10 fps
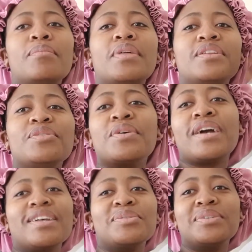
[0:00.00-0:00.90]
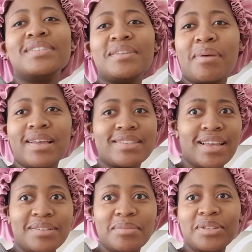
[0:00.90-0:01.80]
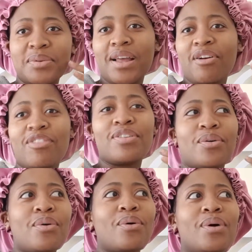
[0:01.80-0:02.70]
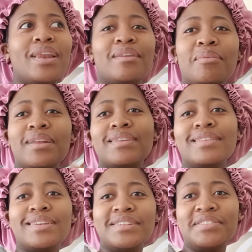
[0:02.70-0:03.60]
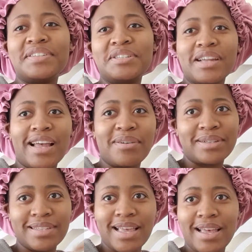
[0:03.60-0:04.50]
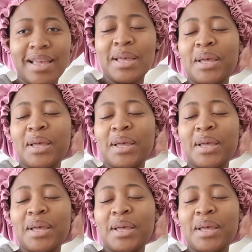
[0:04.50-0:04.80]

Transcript: Then you guys won't see my excitement when I got the call and when the delivery guy was here.